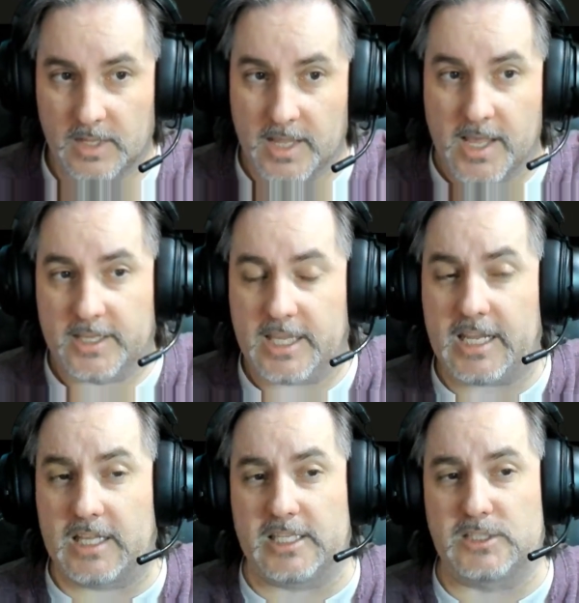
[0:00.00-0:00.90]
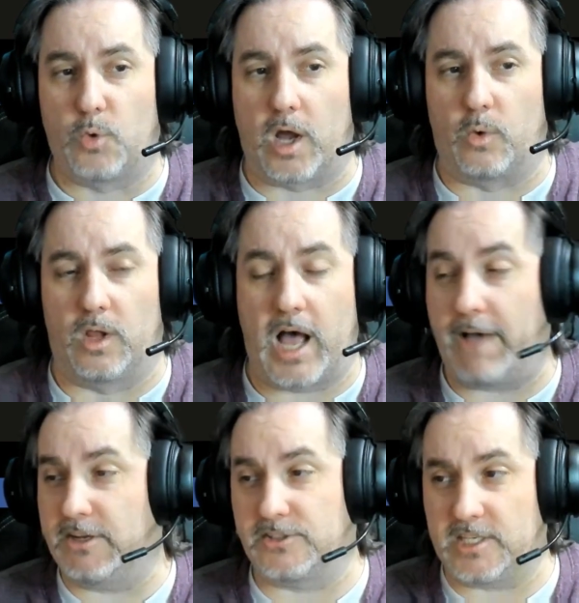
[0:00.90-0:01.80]
Getting at least one, well,
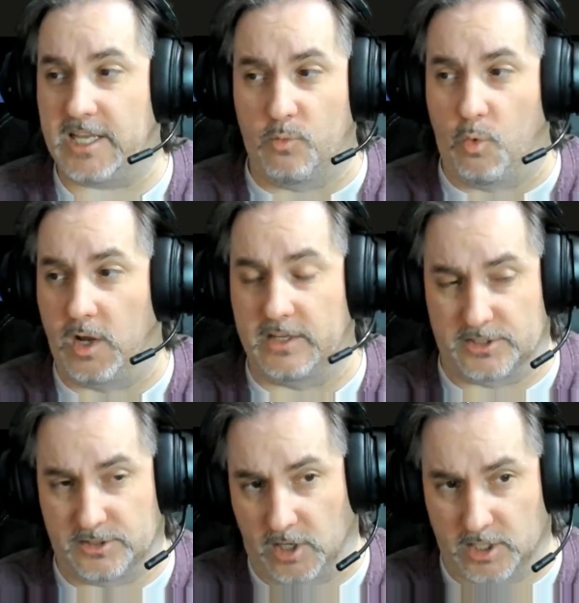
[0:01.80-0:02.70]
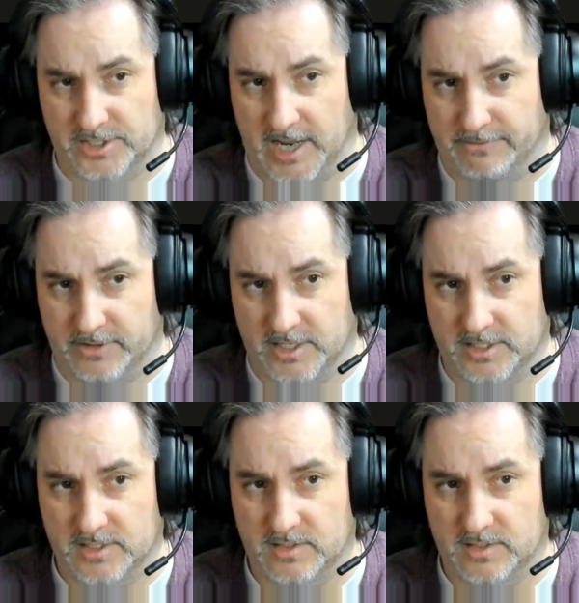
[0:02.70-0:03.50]
obviously get one of the starter set for this,